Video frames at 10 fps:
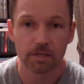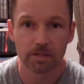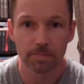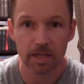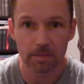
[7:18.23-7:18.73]

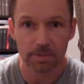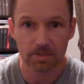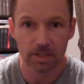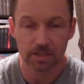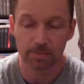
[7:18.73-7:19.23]
to be in a
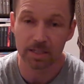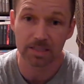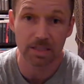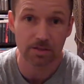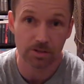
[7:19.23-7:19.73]
position, because
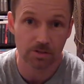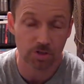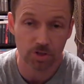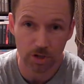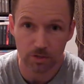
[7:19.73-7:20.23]
this is the
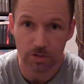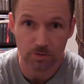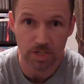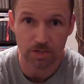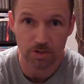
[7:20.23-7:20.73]
Church of
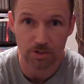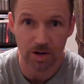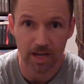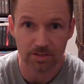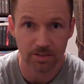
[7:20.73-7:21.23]
Jesus Christ.